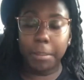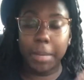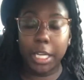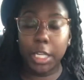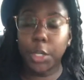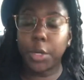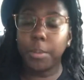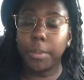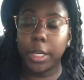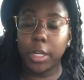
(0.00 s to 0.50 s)
in
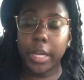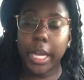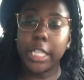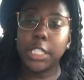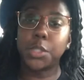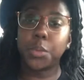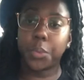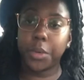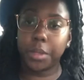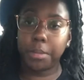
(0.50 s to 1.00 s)

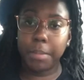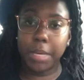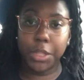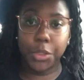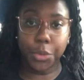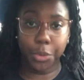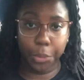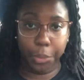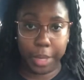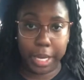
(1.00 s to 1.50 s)
communication with me
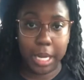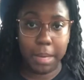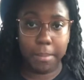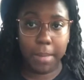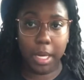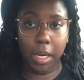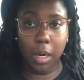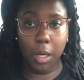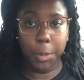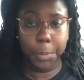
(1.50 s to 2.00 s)
through
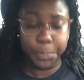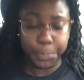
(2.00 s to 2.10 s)
email.